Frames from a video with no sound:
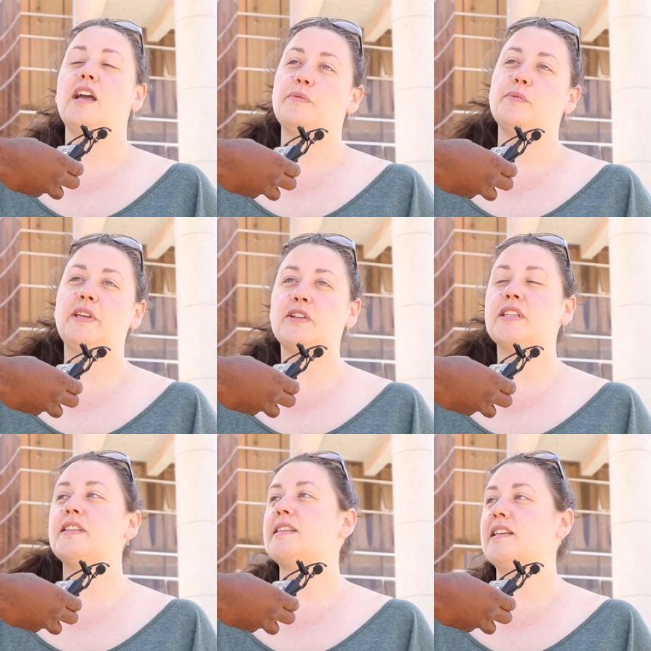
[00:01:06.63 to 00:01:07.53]
and we'll be
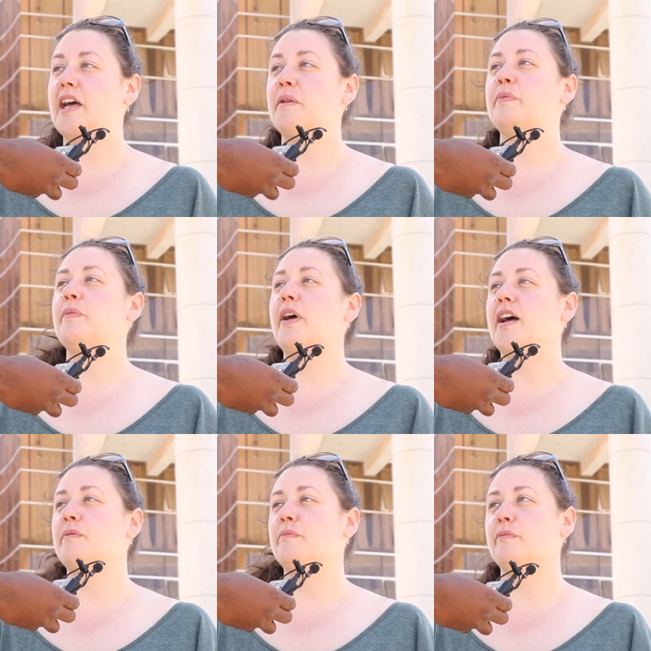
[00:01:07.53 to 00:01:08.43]
using this lab
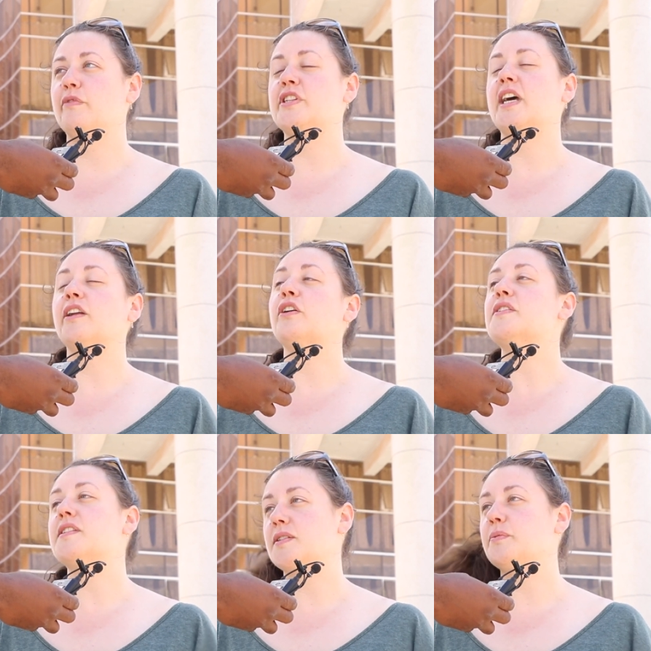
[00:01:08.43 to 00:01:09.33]
um, for the
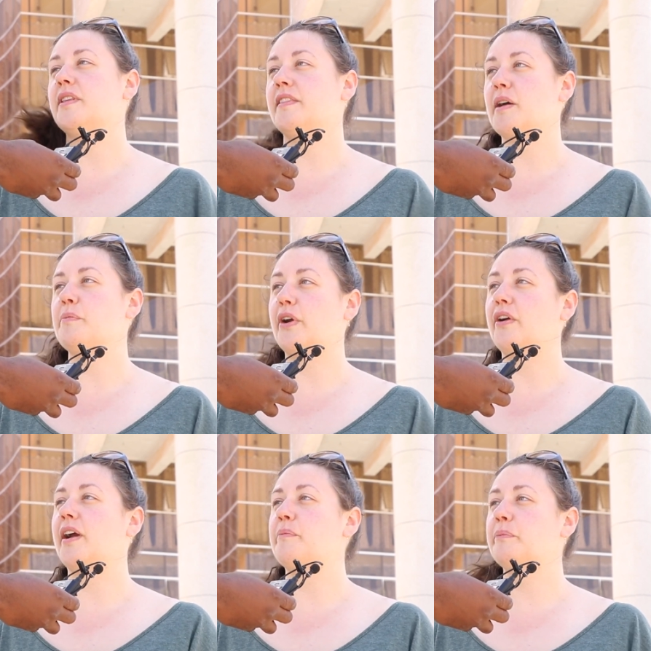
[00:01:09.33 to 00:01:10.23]
diagnosis within that
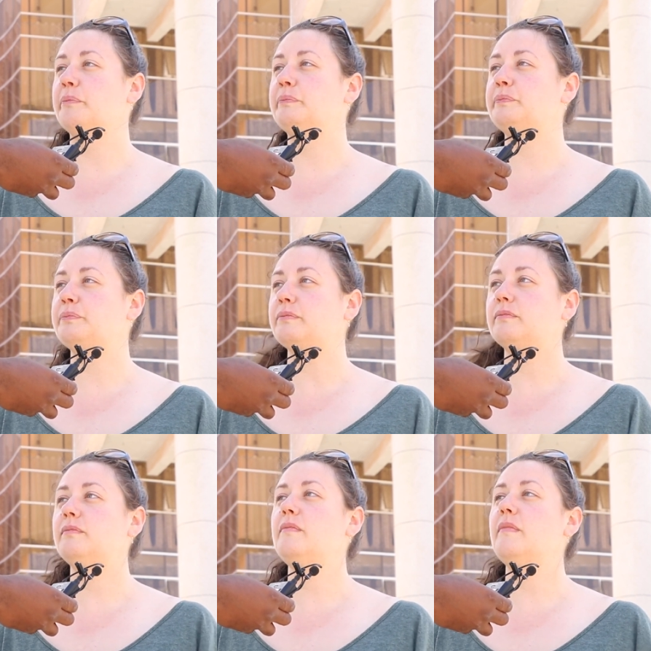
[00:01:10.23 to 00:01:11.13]
program
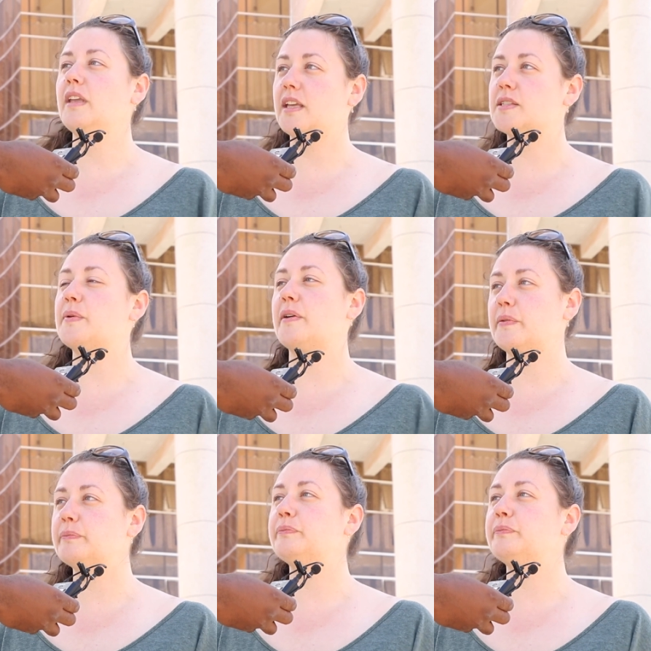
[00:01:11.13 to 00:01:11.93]
as well.